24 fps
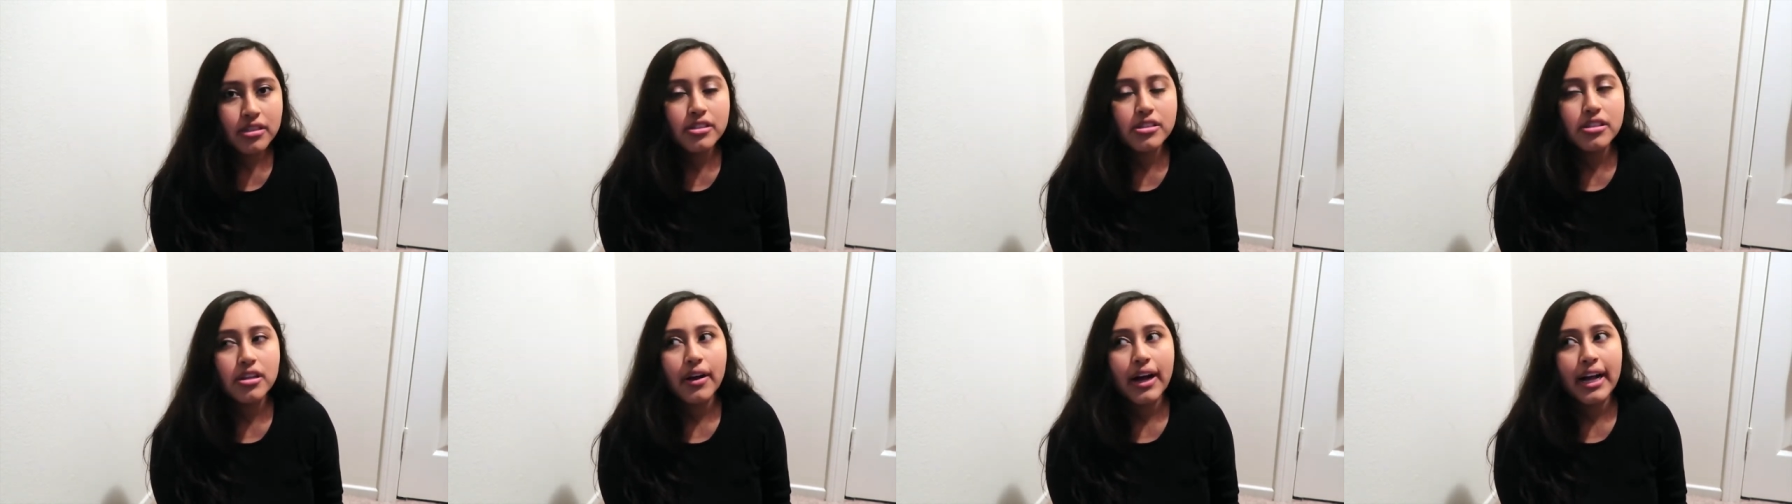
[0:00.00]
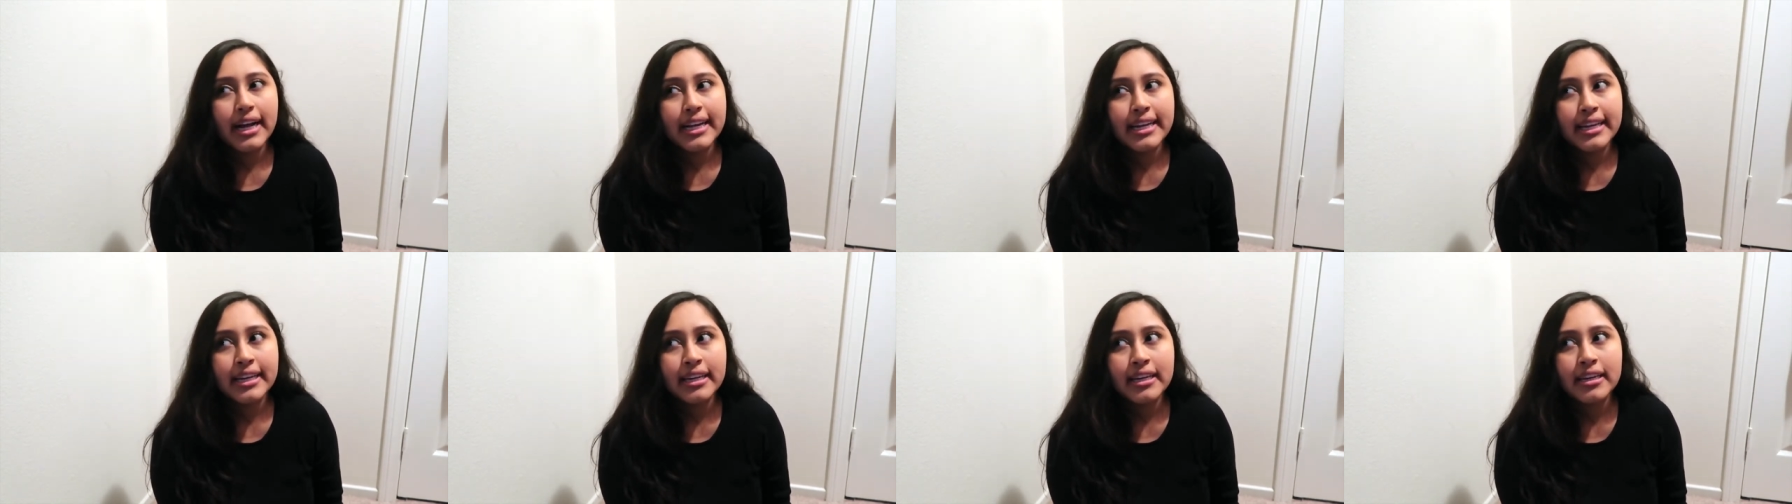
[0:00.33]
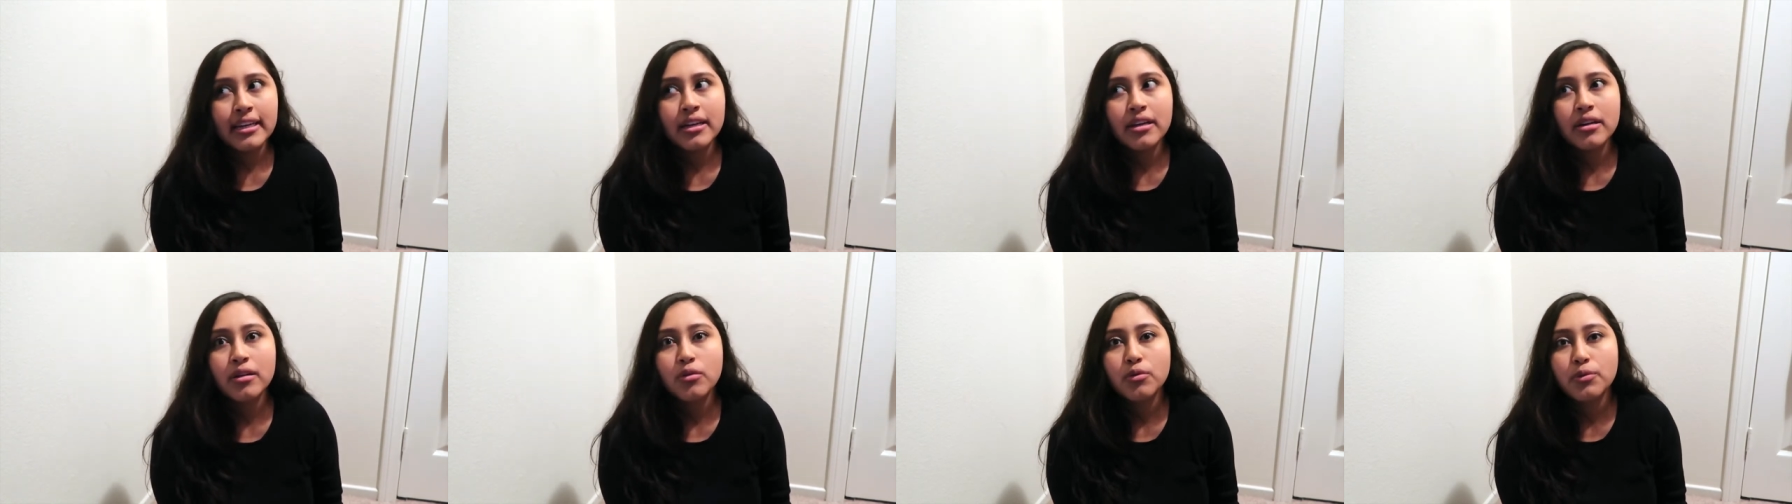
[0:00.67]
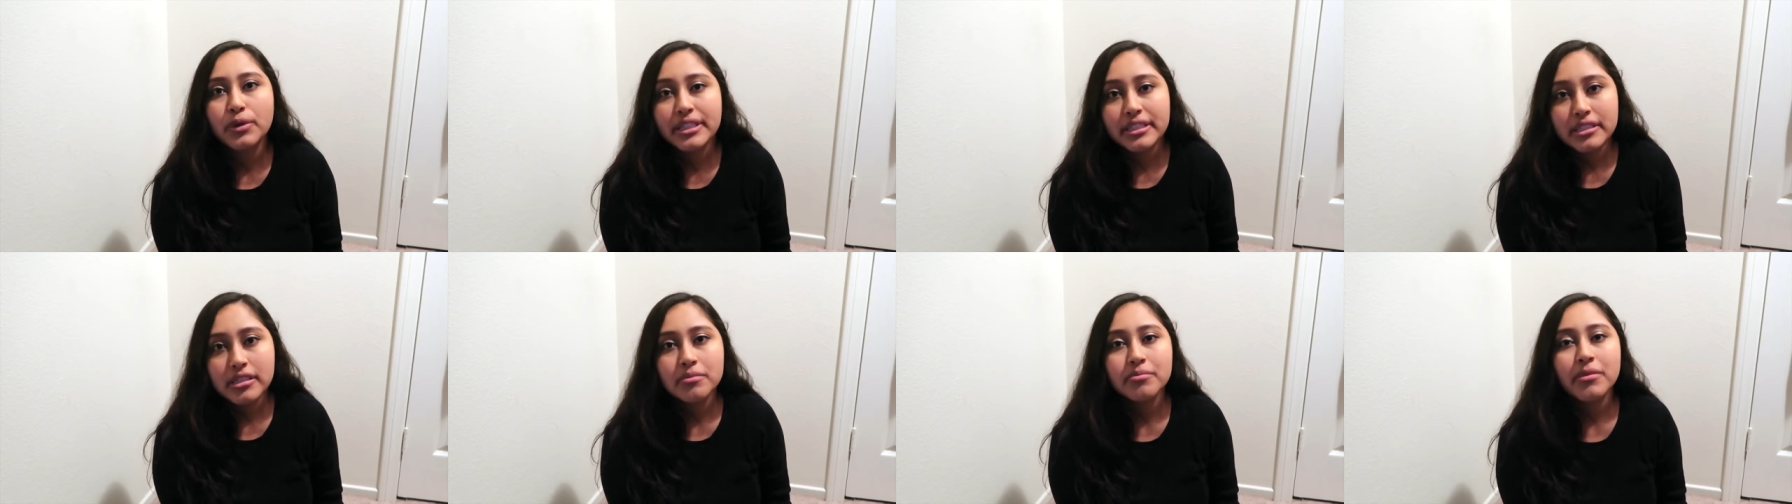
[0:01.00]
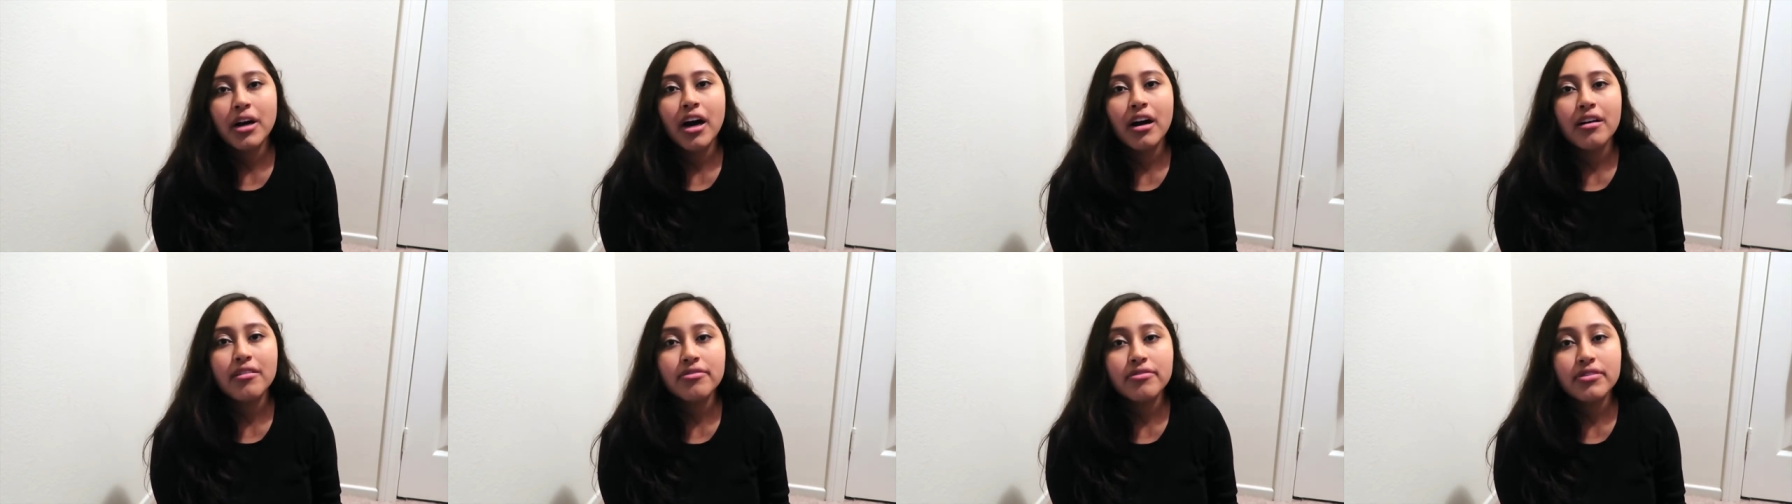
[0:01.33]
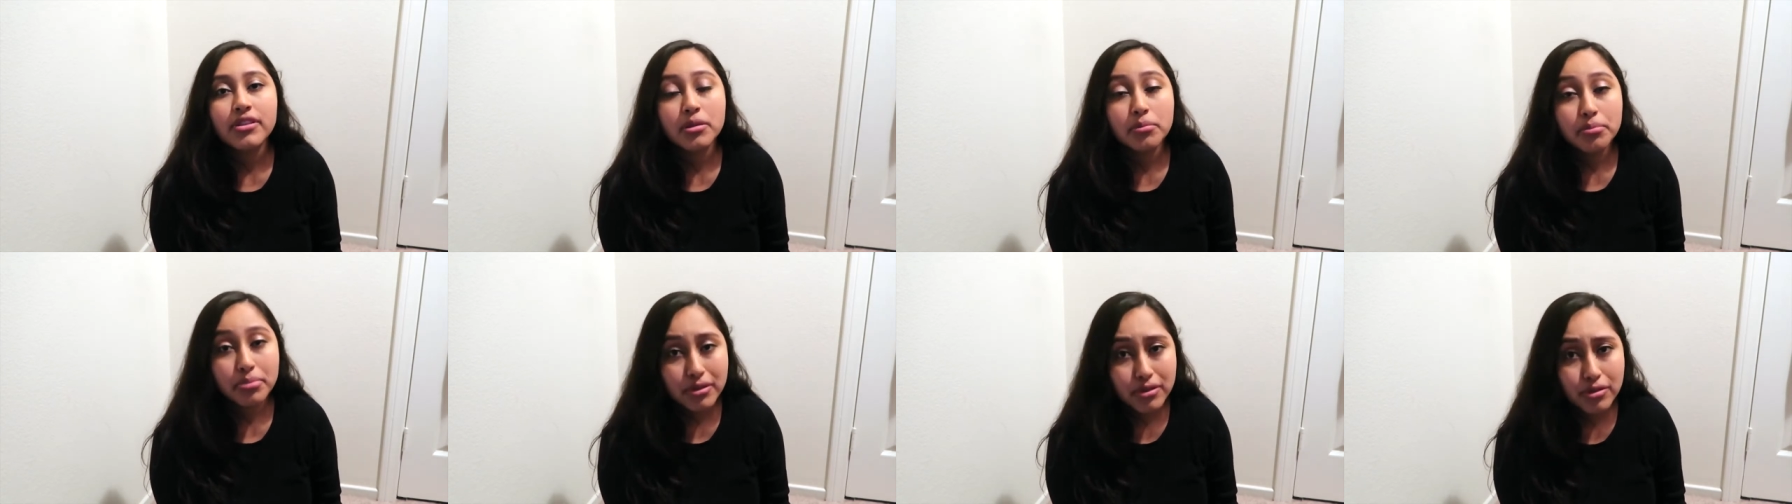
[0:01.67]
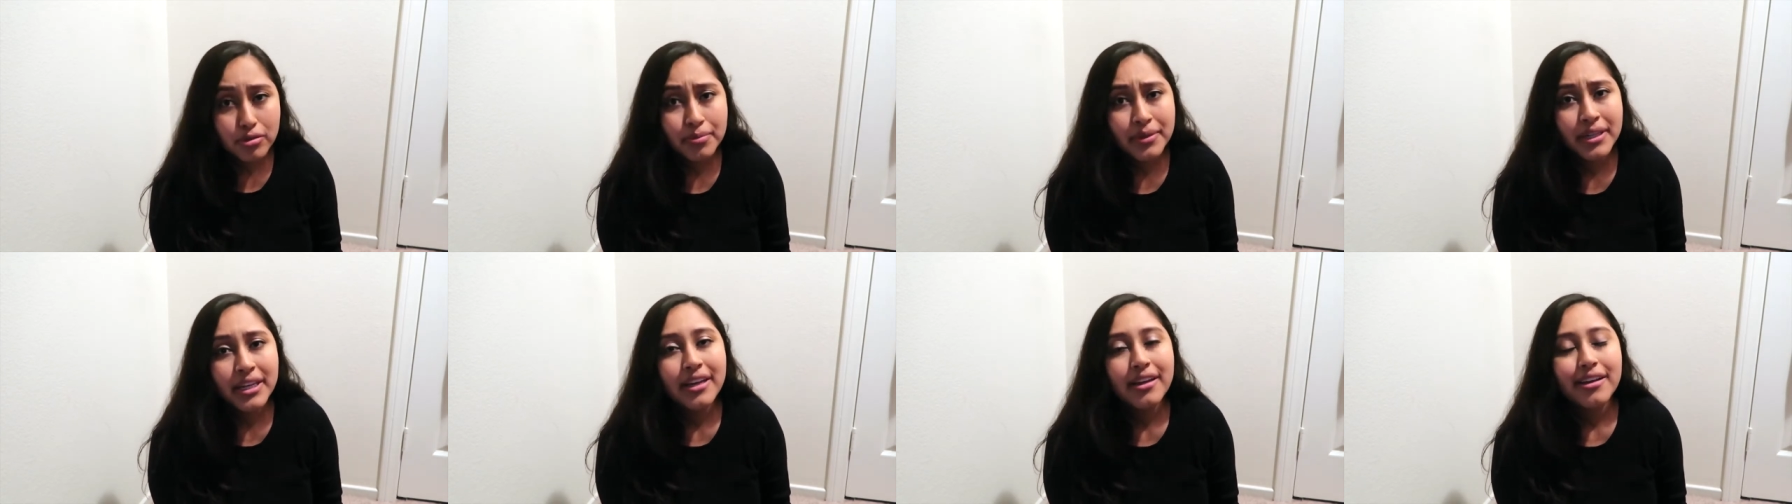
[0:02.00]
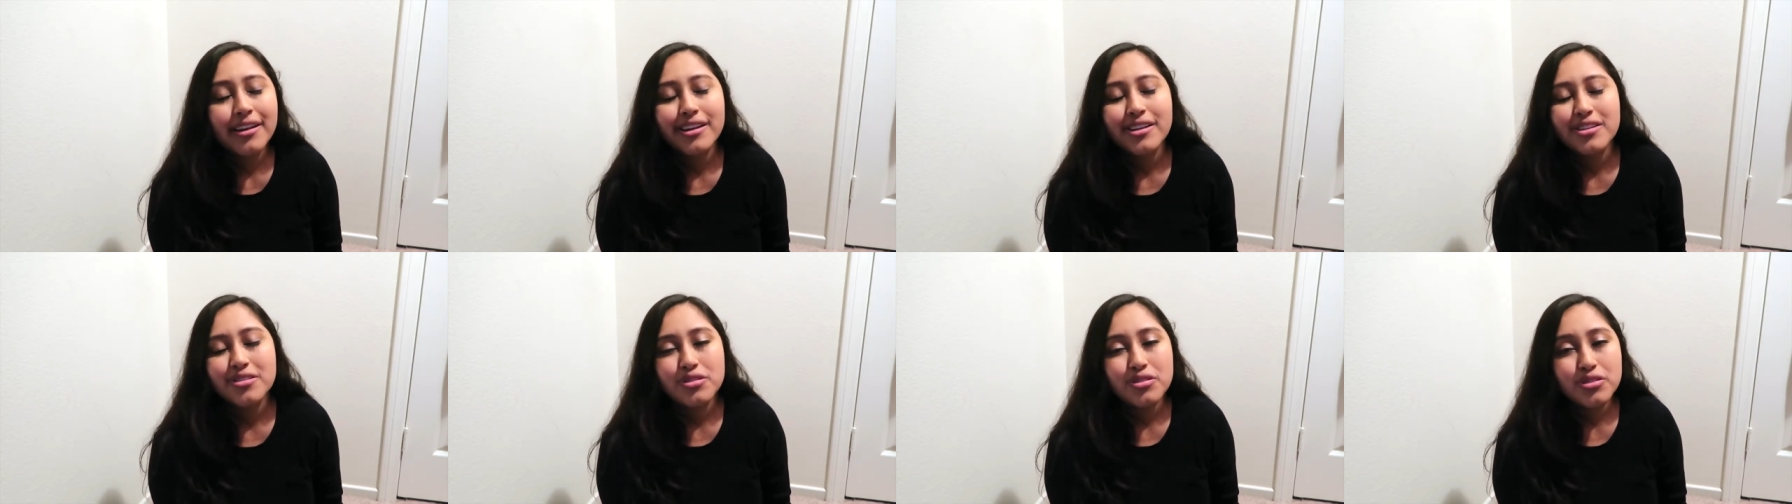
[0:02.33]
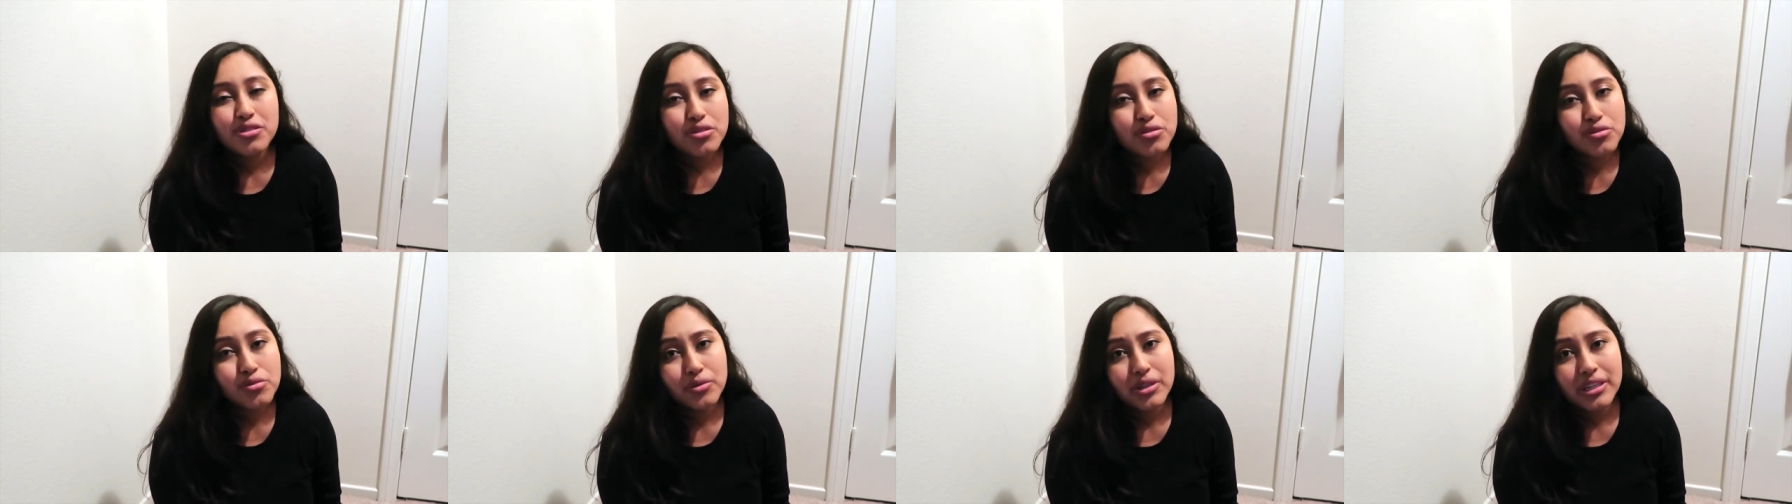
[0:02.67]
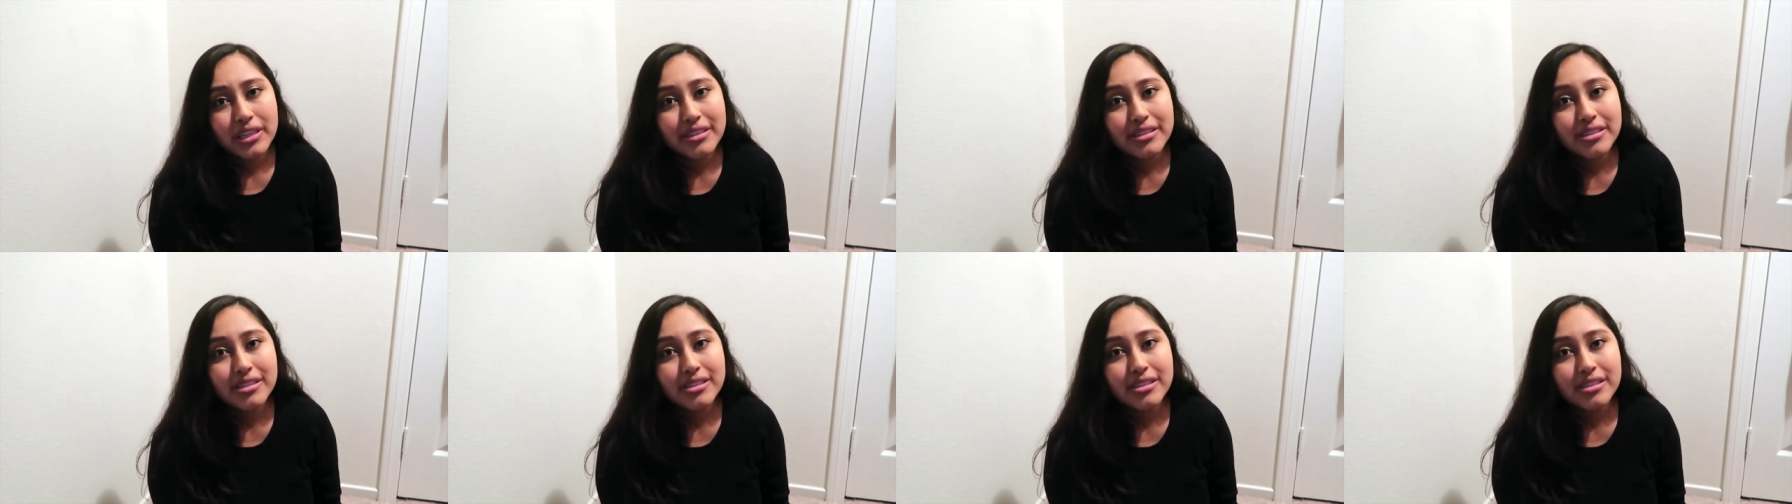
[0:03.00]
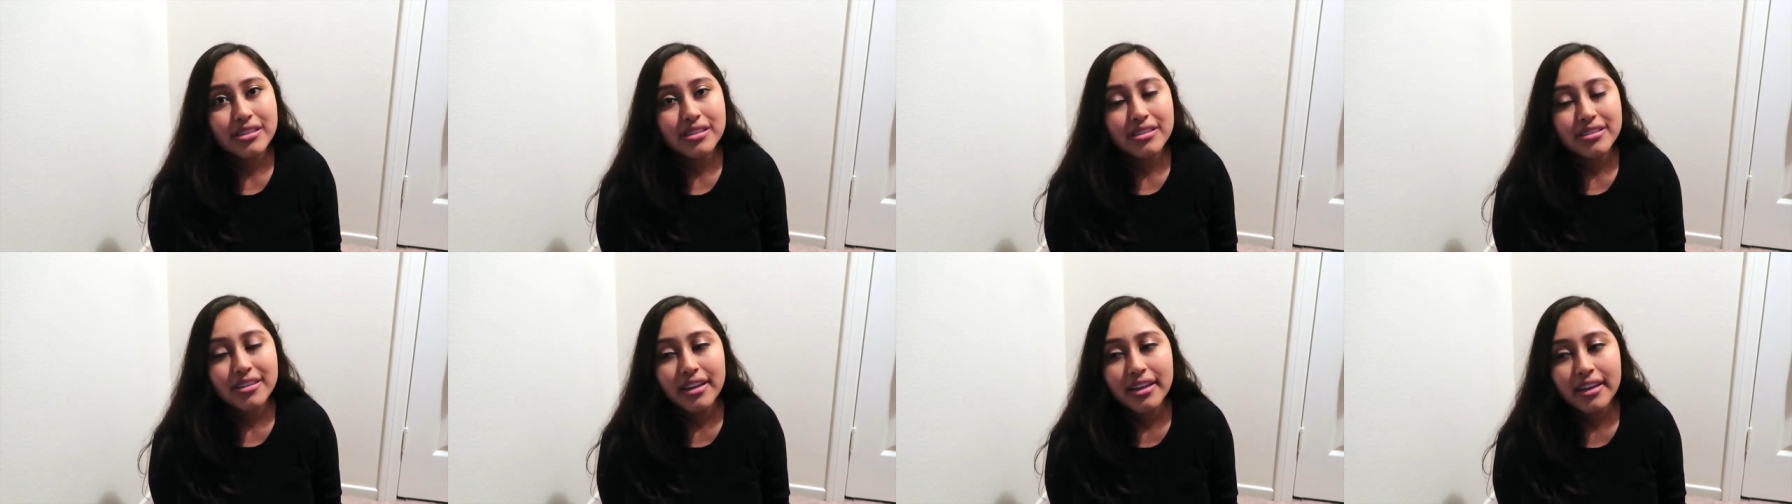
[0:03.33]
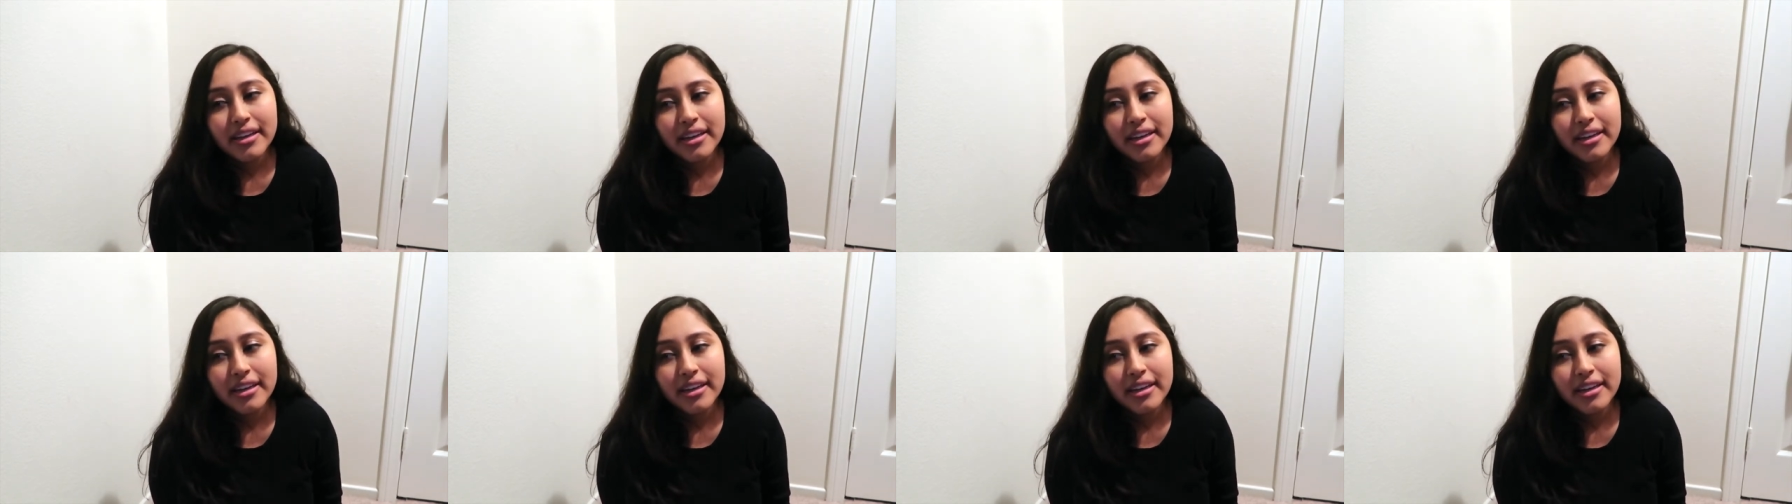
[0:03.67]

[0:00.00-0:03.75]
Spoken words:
So I weaned him off the boob in 2 weeks,